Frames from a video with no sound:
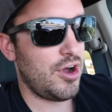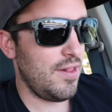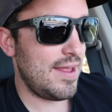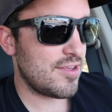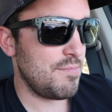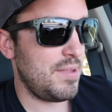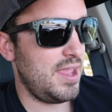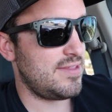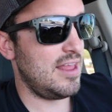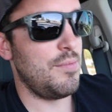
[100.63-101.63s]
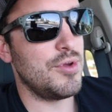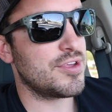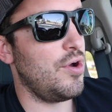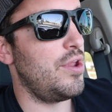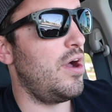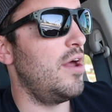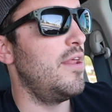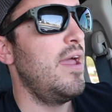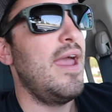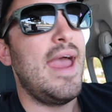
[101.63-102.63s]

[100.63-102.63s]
call S&B, tell them what's going on.